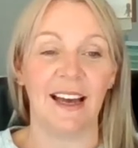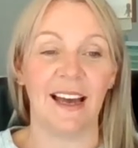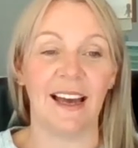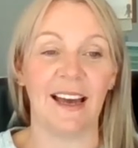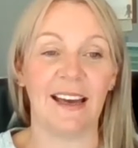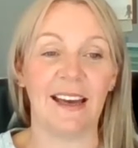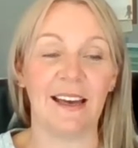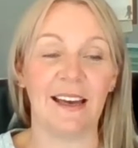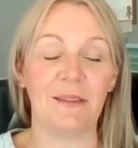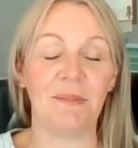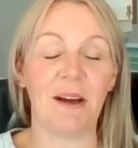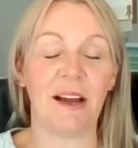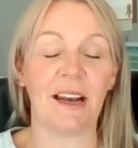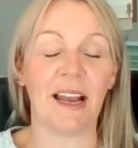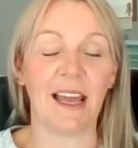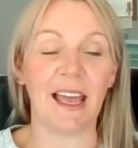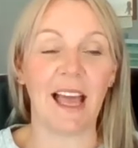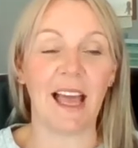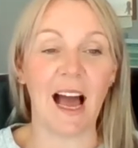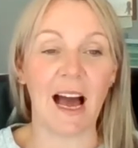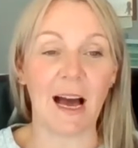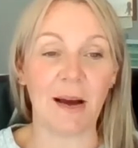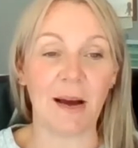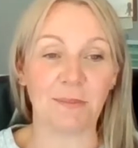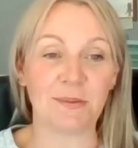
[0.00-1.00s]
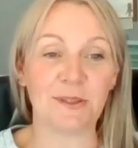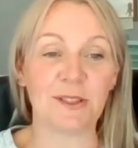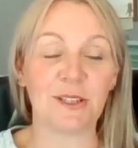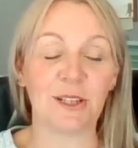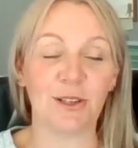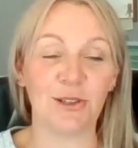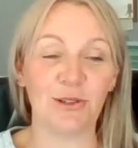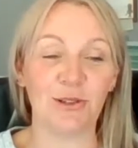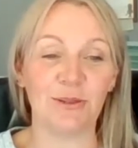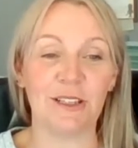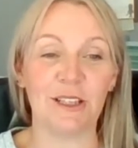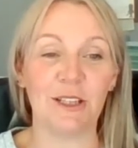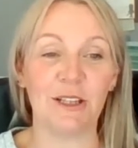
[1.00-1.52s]
And I
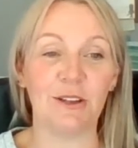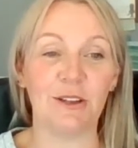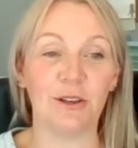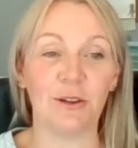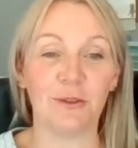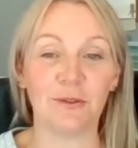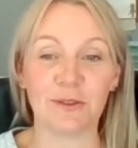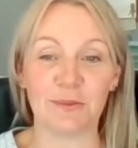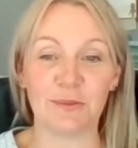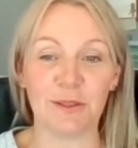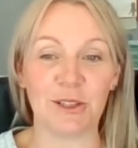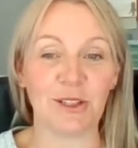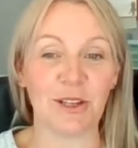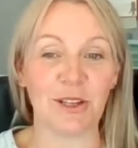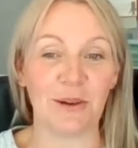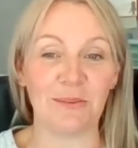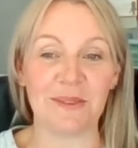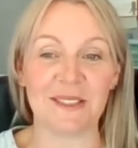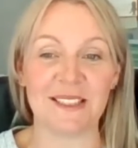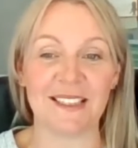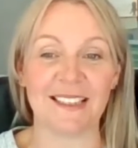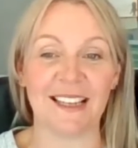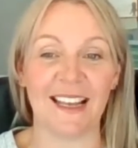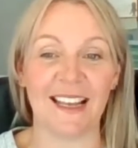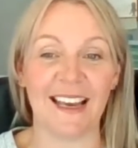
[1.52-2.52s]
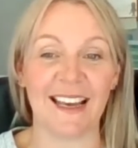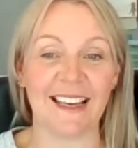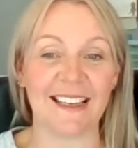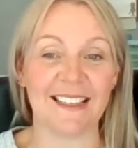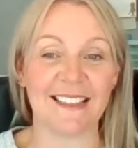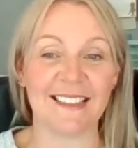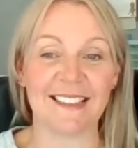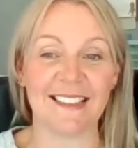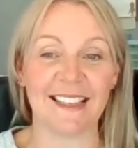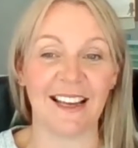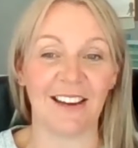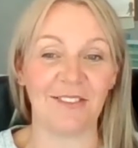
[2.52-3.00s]
absolutely loved my job as a nurse.